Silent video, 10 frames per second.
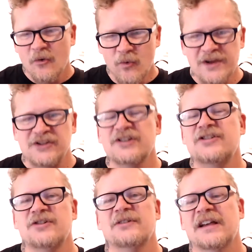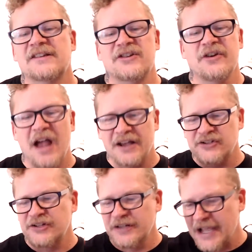We should do this. You guys
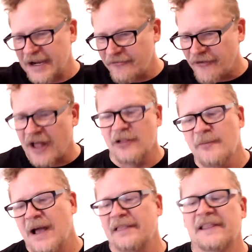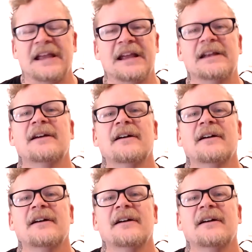should like follow my lead.